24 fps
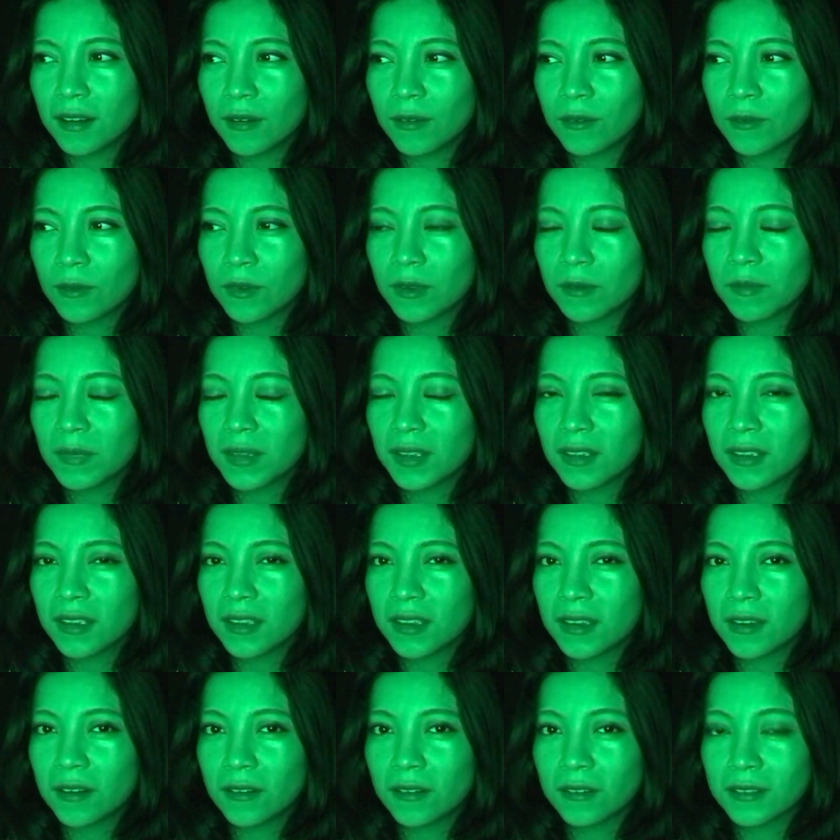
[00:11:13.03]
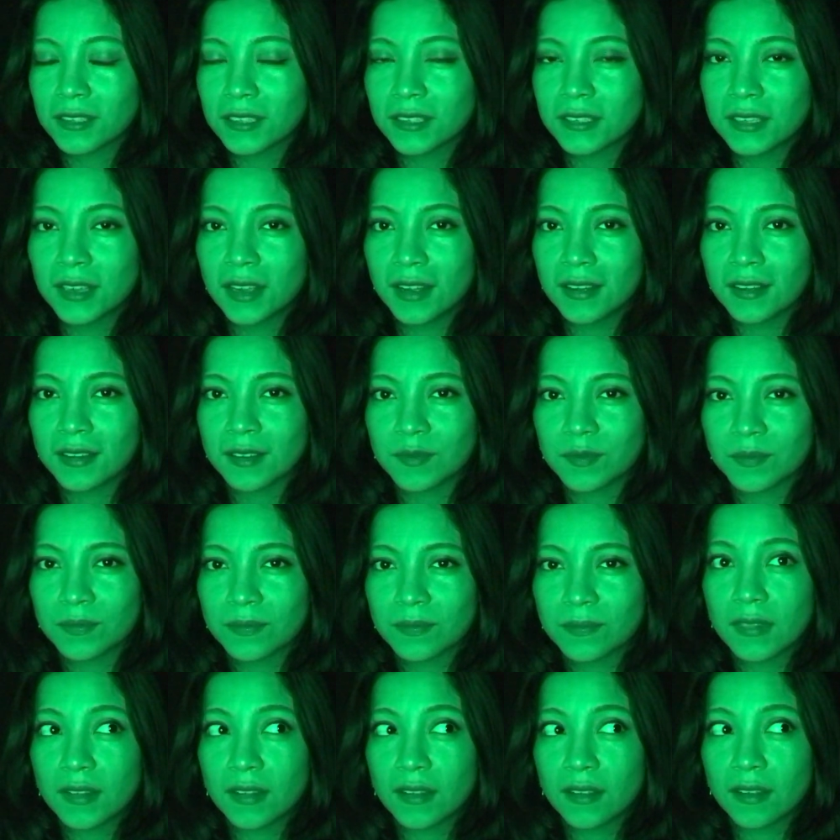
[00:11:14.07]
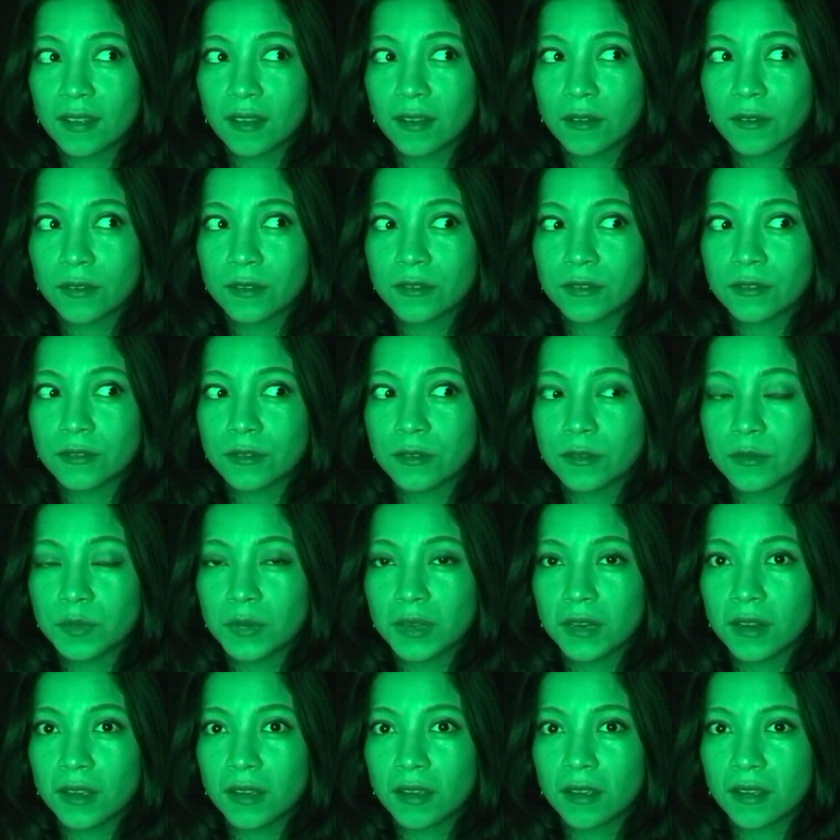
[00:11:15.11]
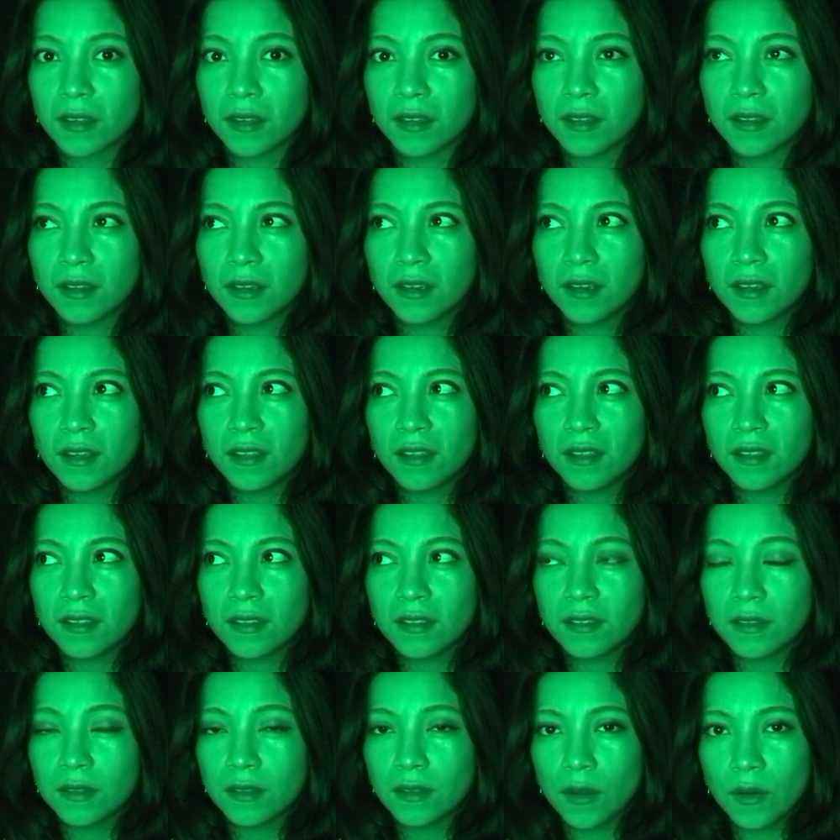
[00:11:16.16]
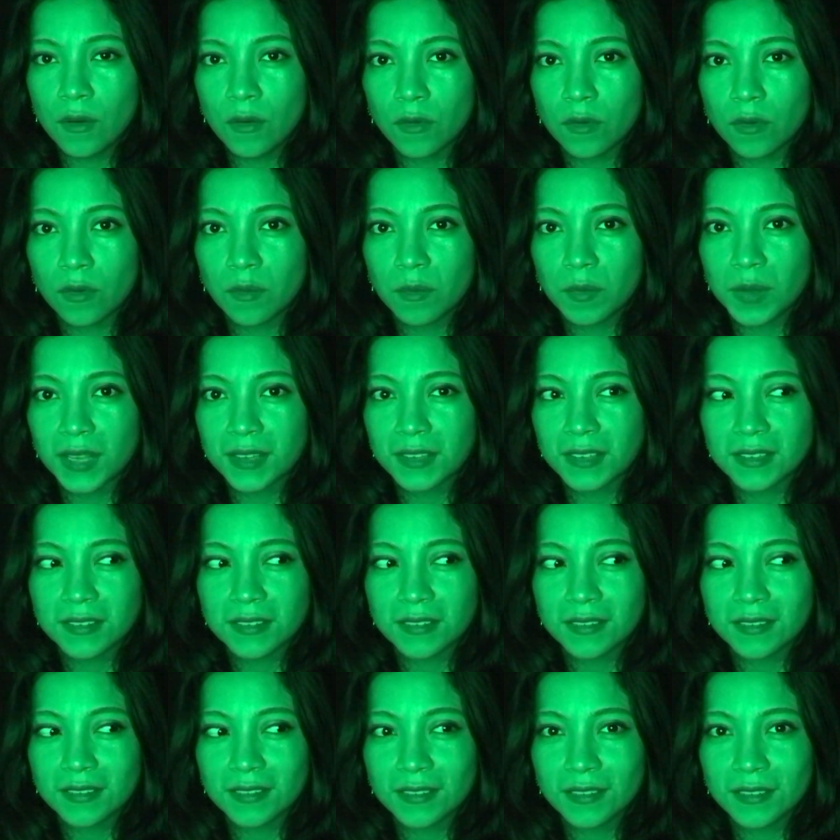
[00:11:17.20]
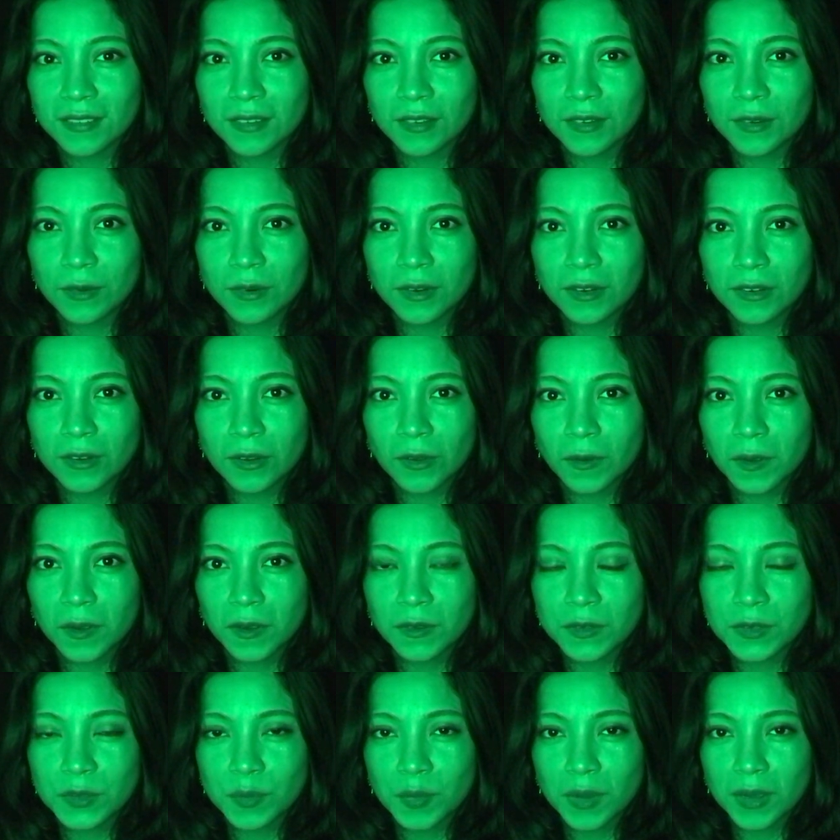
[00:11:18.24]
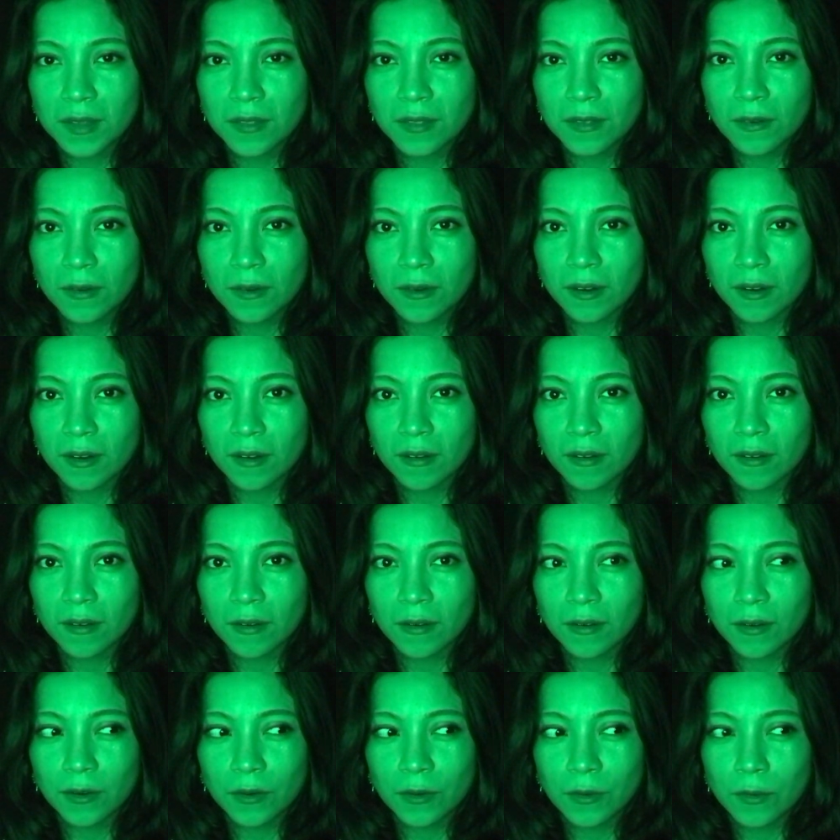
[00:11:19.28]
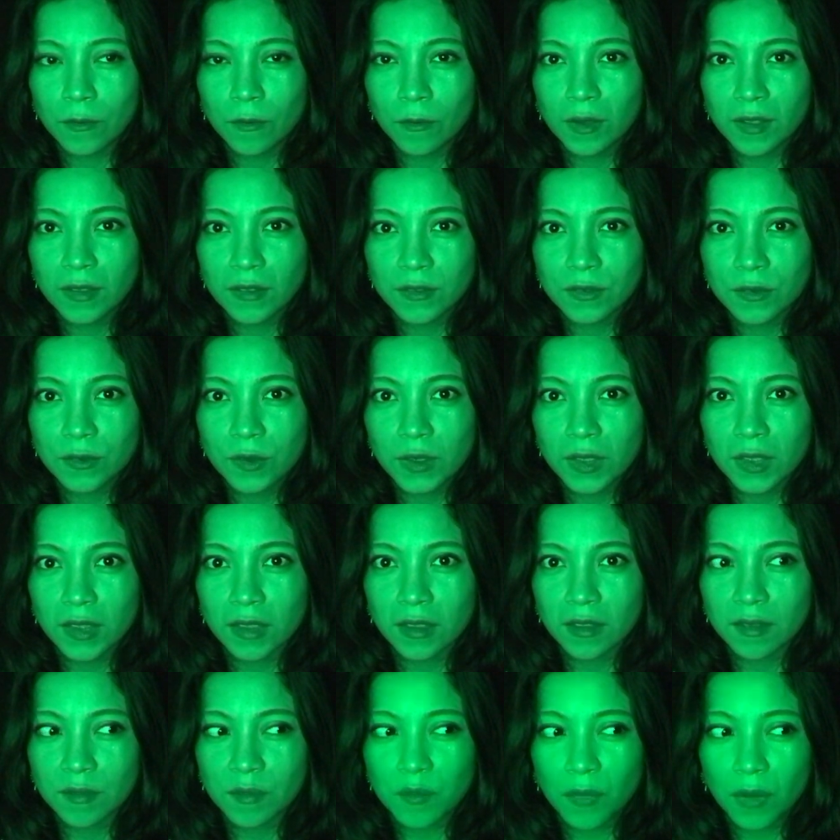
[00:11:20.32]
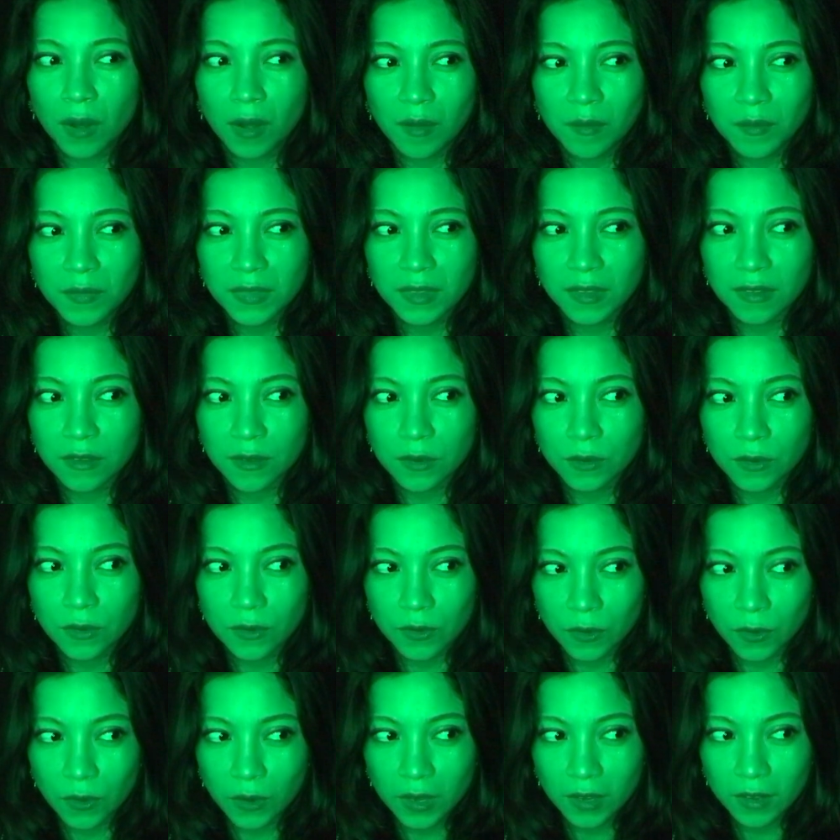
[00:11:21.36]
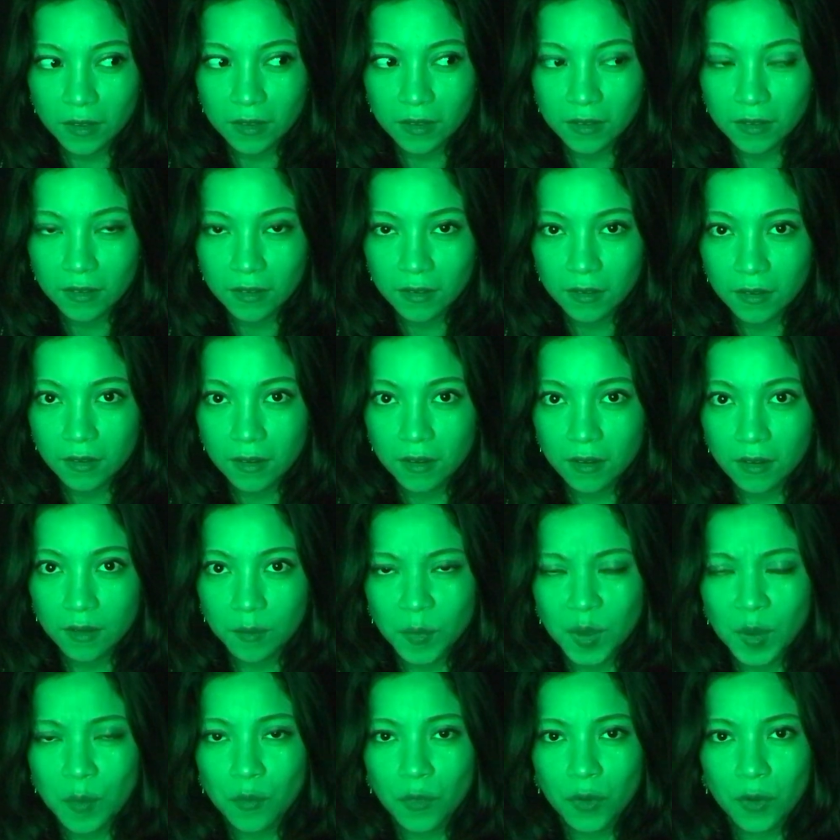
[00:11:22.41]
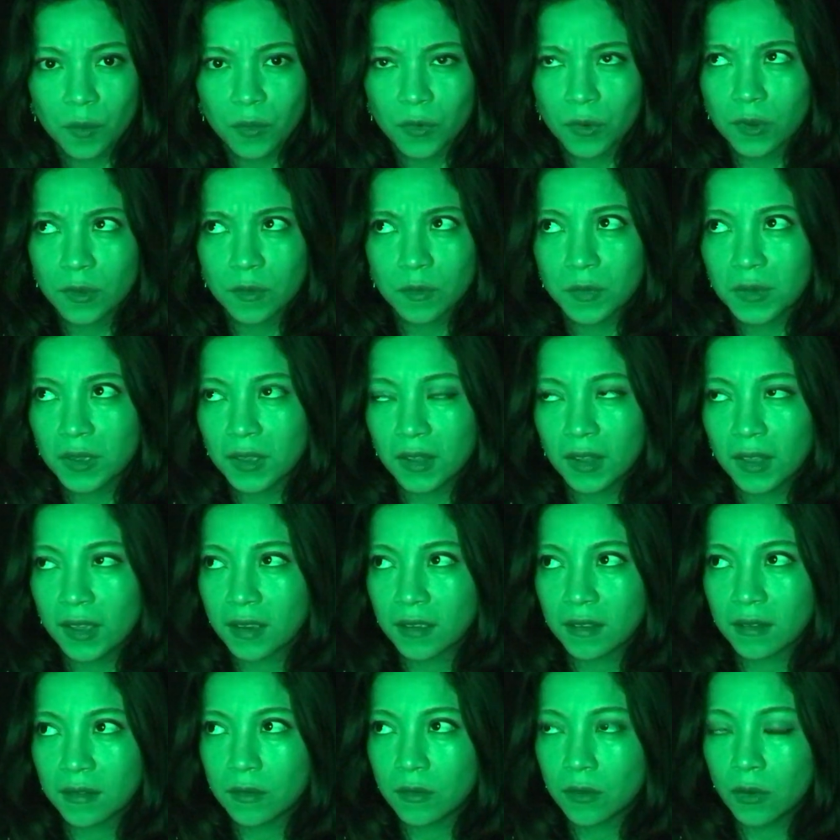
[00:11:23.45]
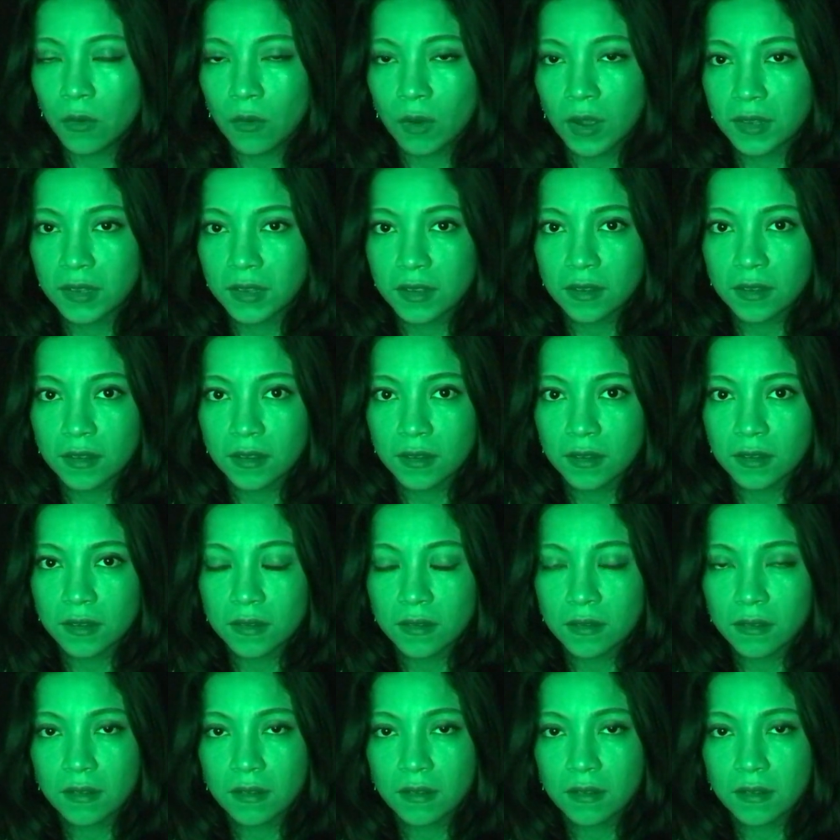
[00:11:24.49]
We've been here all the time. And I could just be like, no, but you were knocking to my door. Or who was doing it? Mom, did you do it? My mom would be like, no, I didn't.